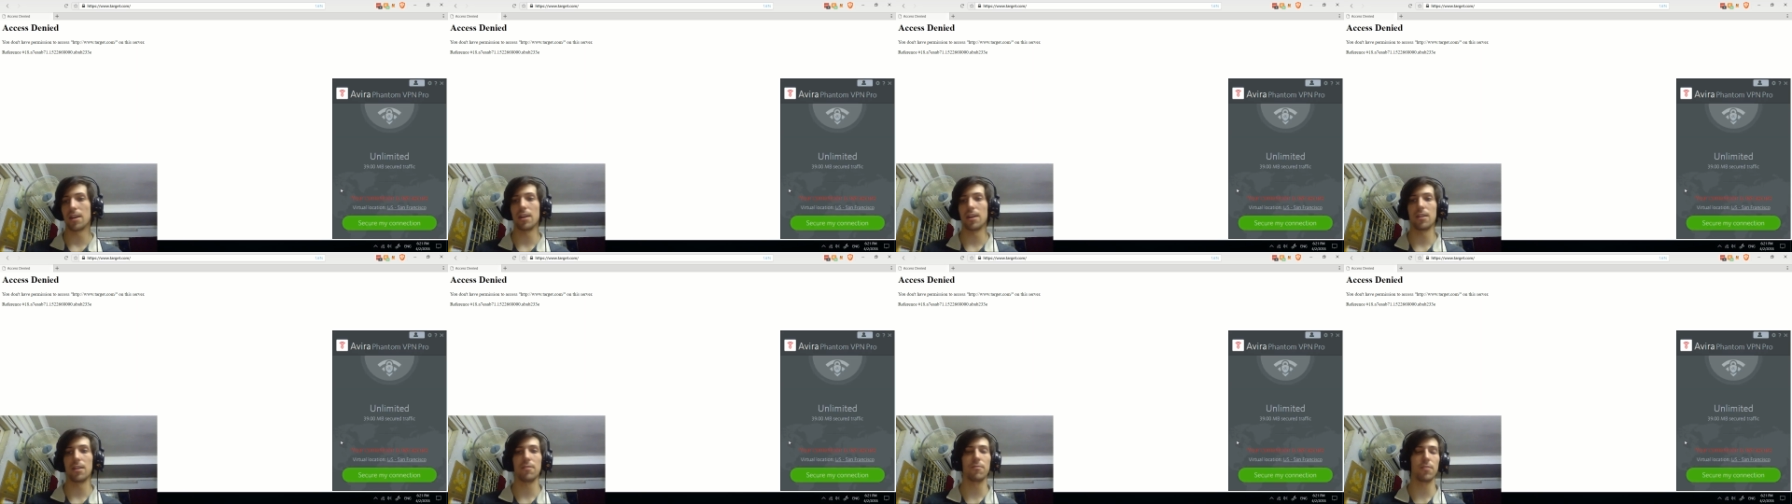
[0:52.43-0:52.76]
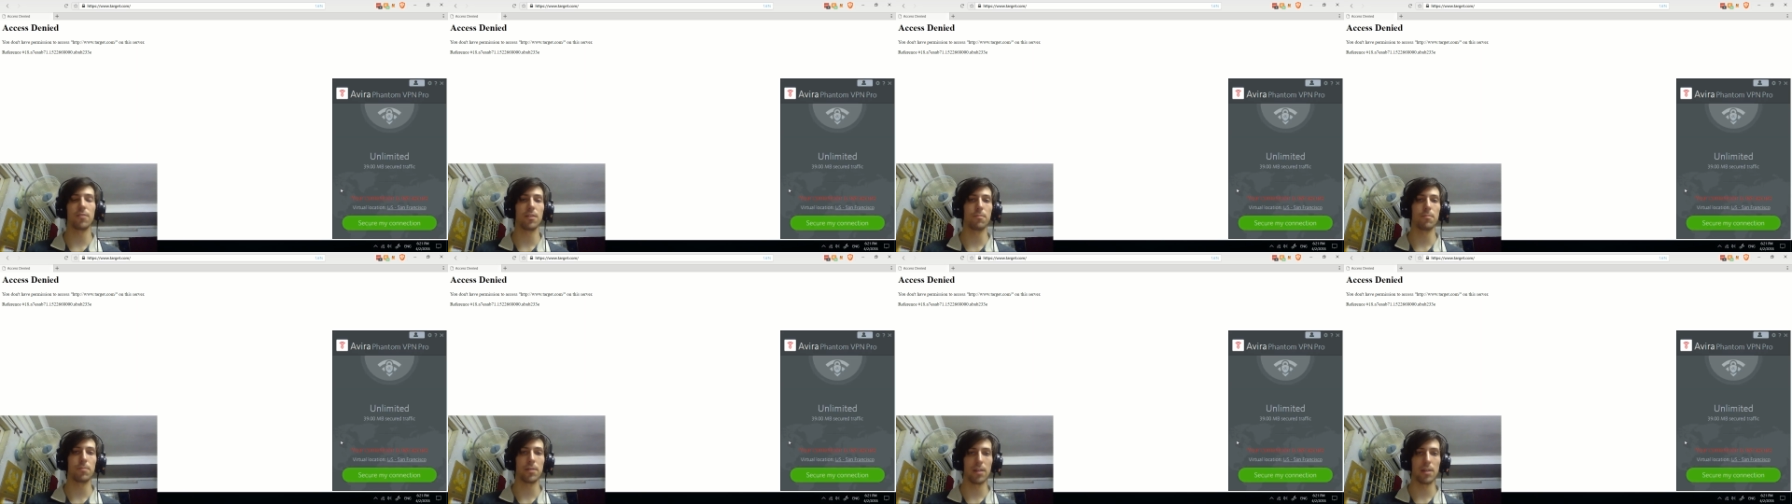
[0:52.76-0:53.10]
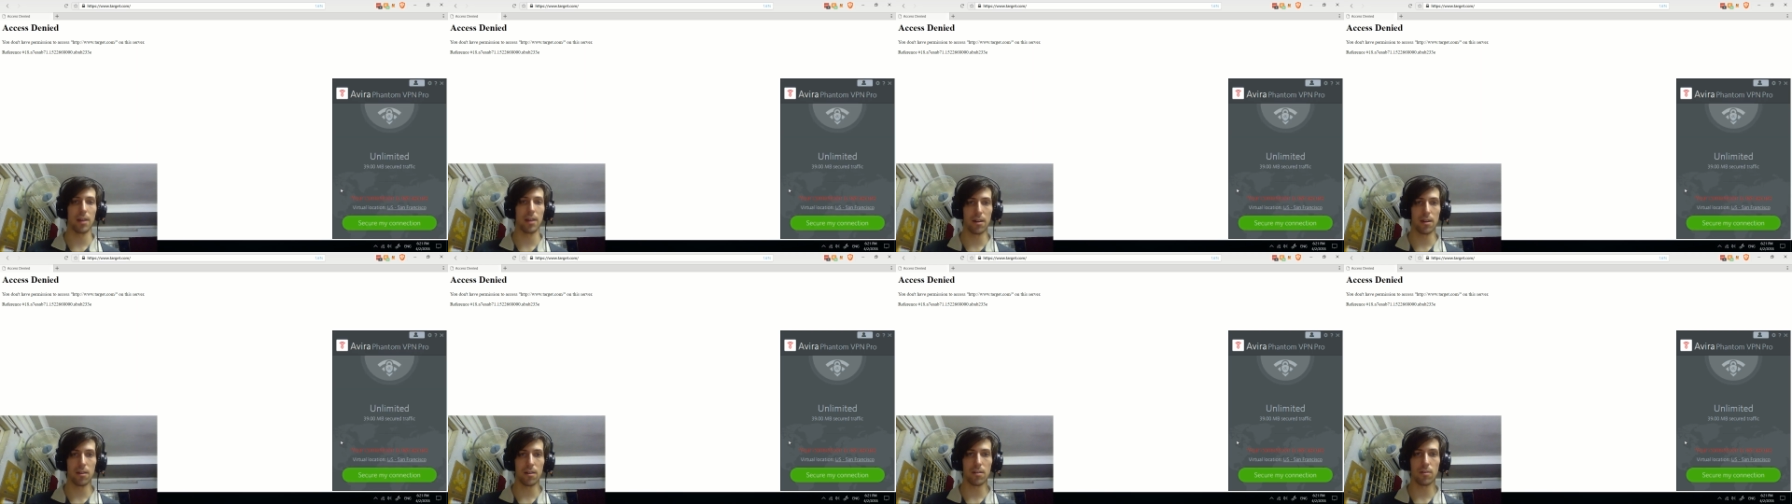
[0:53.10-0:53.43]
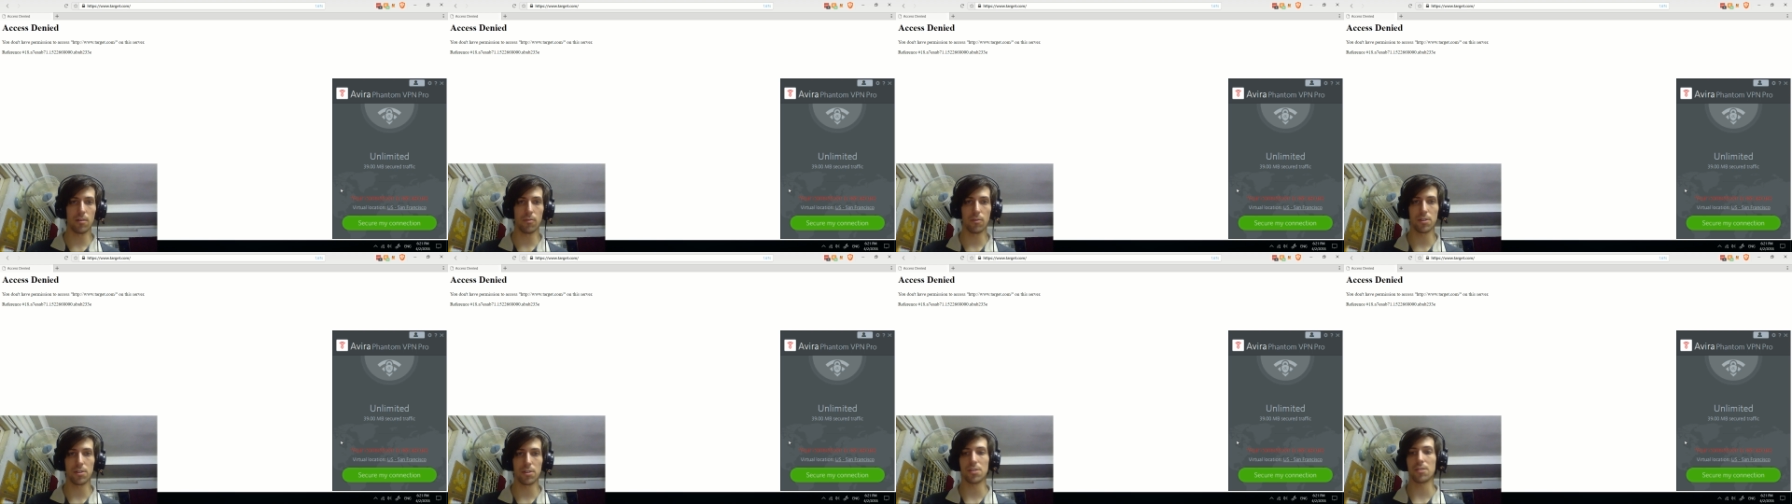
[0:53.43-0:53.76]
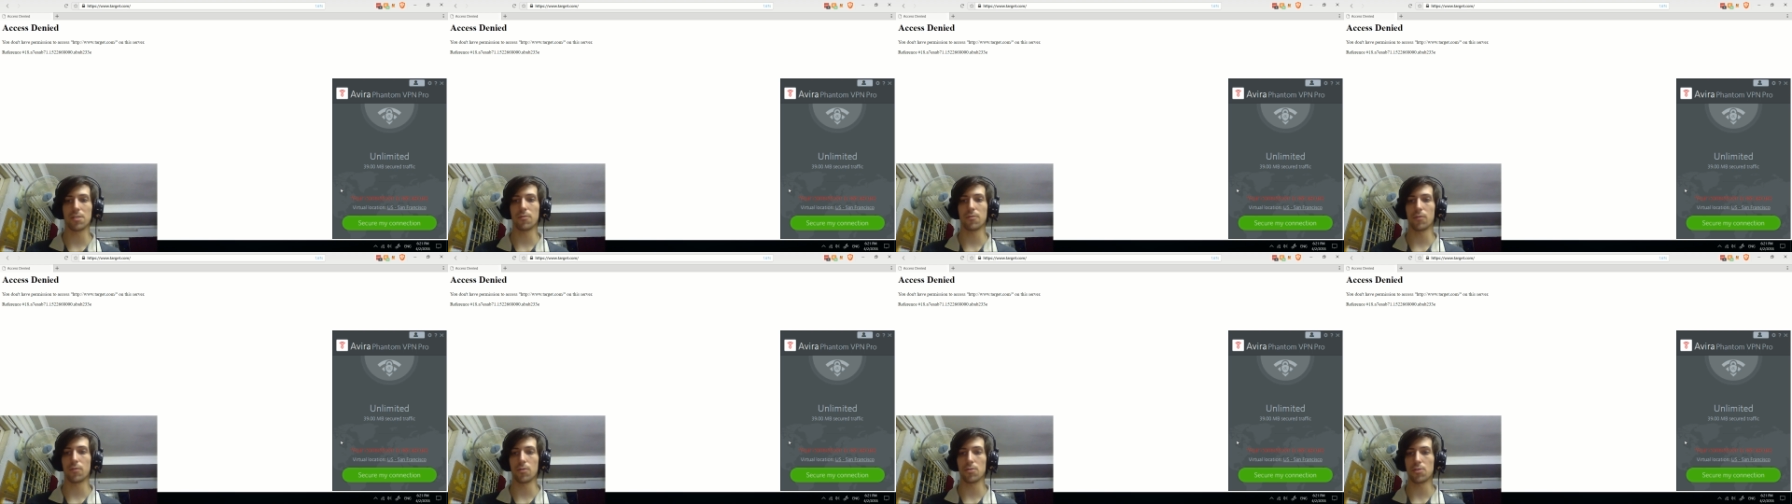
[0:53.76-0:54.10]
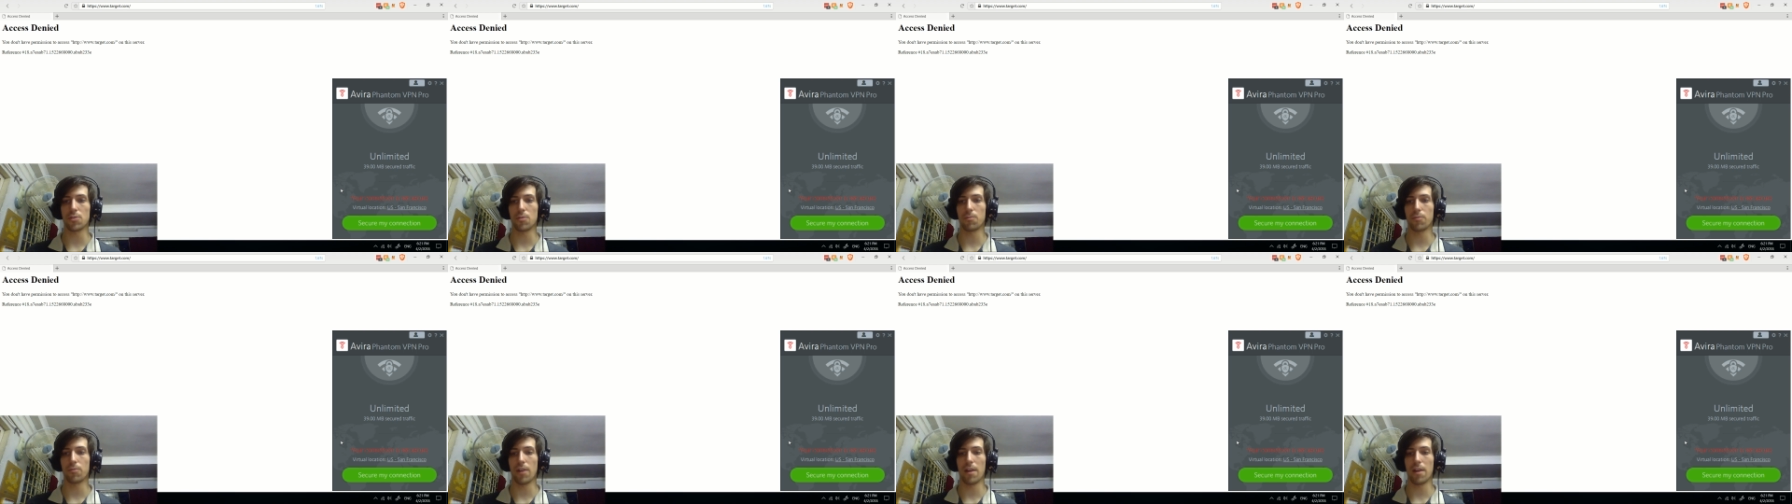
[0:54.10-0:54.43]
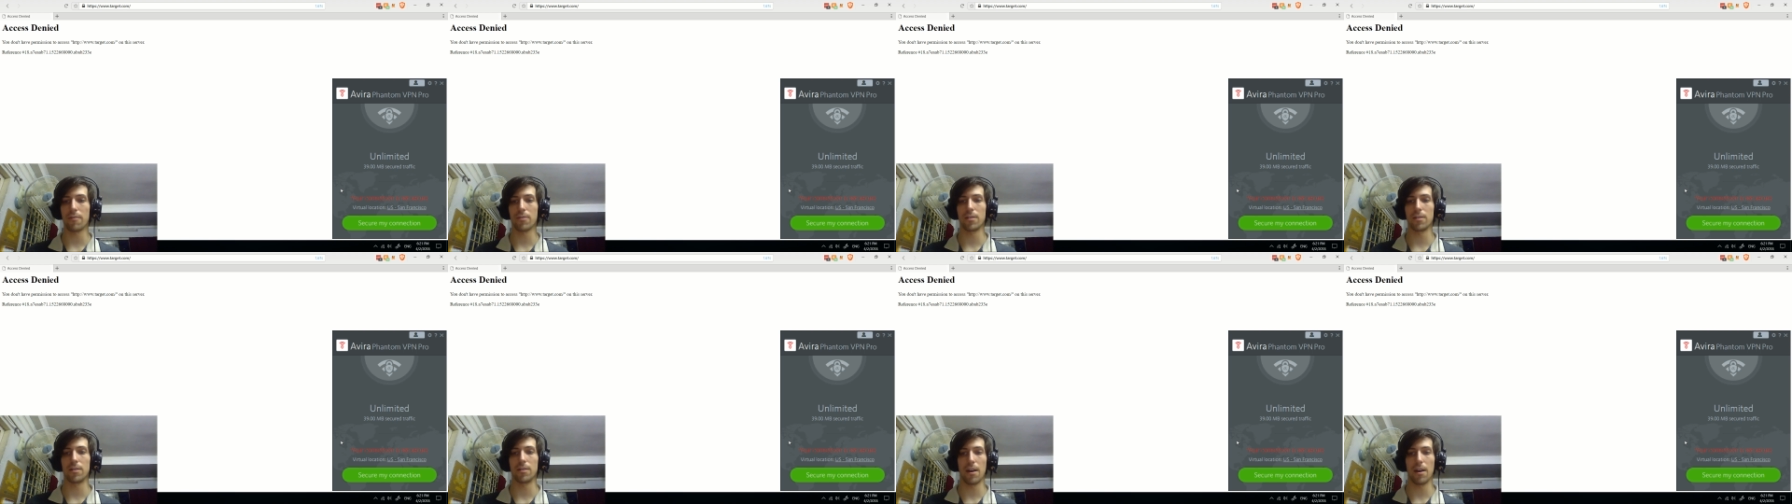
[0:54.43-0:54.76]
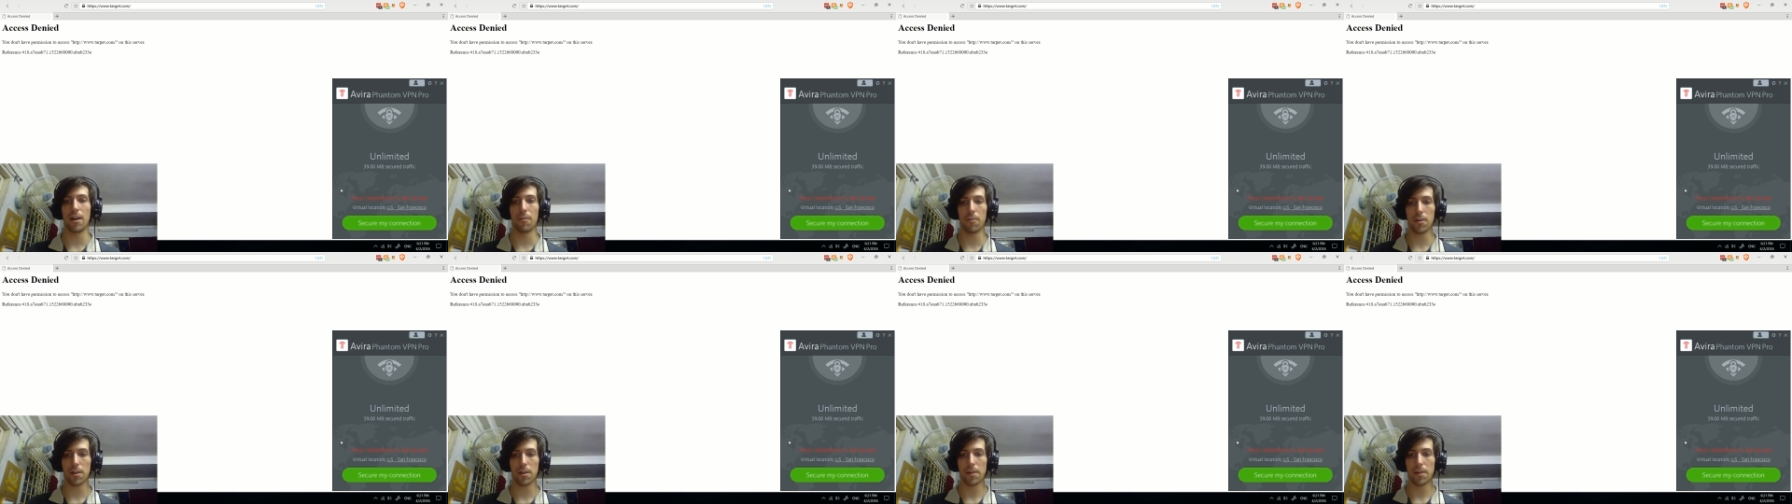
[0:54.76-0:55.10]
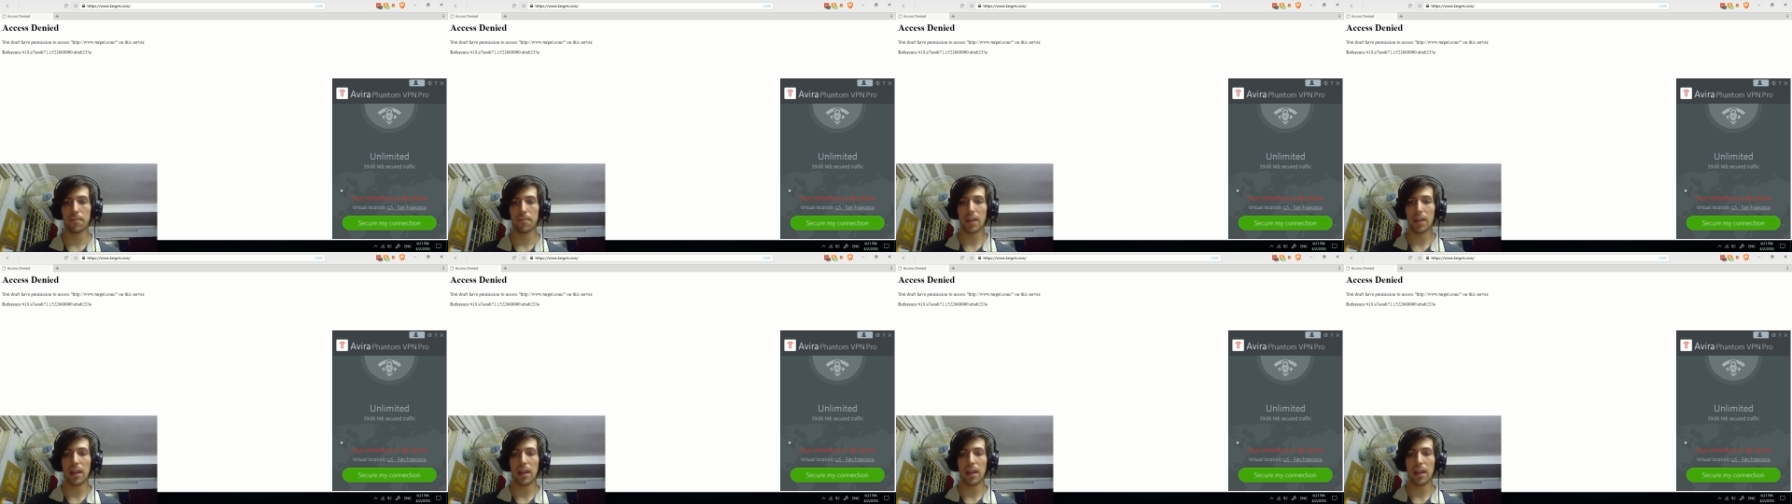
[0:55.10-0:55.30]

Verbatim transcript: a VPN, which is a virtual private network.